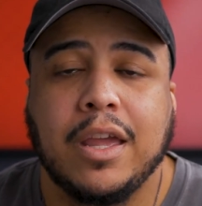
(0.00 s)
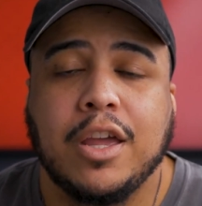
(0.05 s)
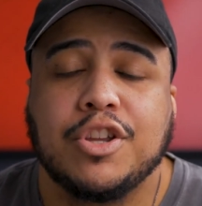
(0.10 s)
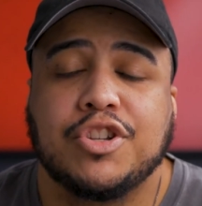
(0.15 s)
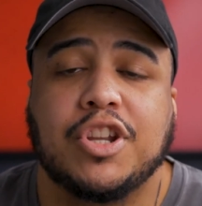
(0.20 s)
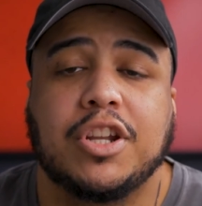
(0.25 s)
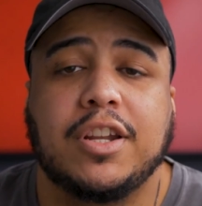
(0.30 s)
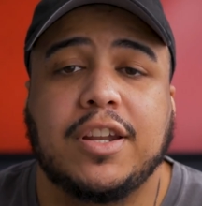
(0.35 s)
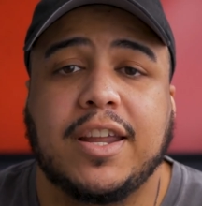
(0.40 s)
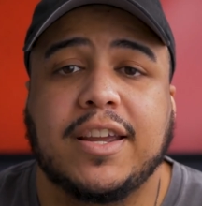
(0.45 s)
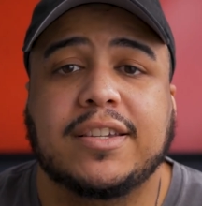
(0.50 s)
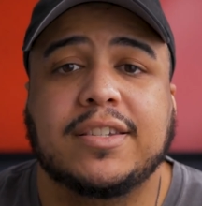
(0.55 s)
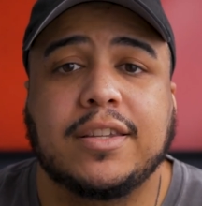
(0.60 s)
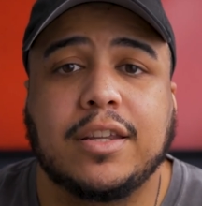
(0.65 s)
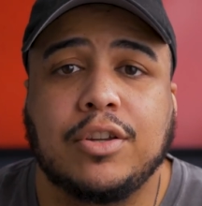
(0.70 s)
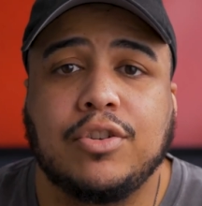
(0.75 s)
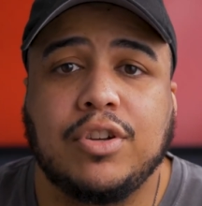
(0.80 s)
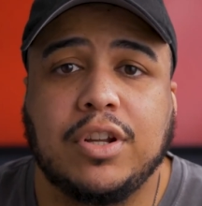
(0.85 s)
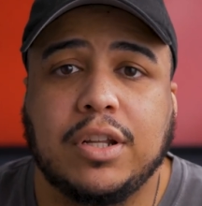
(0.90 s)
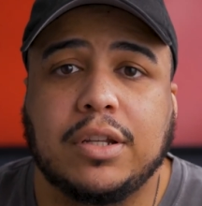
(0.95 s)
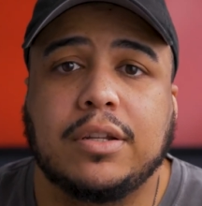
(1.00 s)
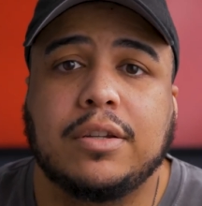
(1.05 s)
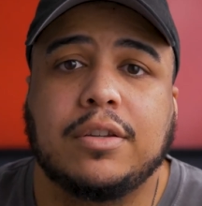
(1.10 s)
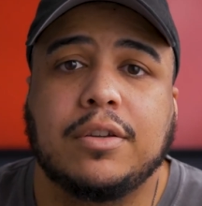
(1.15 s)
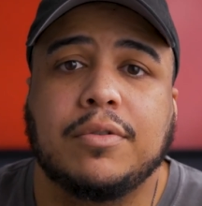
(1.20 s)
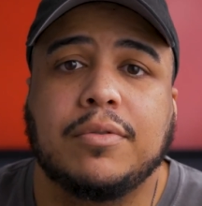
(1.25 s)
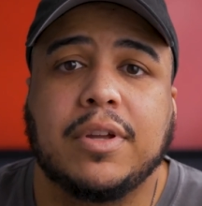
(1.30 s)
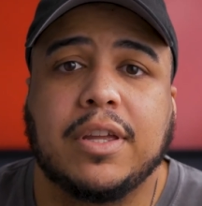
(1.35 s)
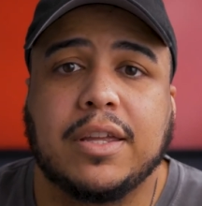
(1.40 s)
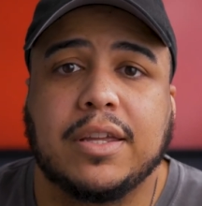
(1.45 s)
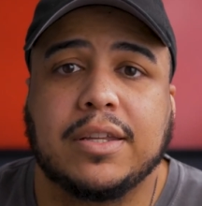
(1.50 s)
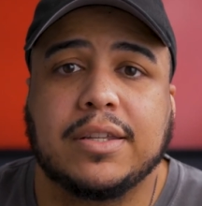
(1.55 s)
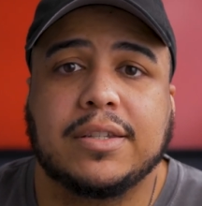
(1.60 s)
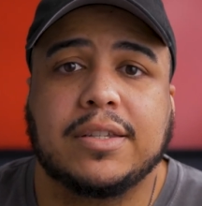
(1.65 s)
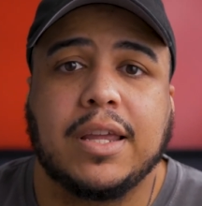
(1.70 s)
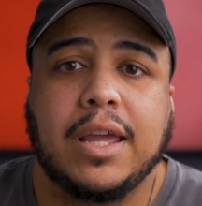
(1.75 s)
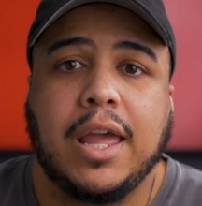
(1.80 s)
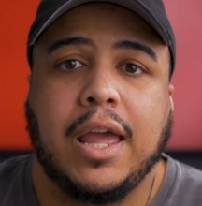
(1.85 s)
So the next thing you need to do is,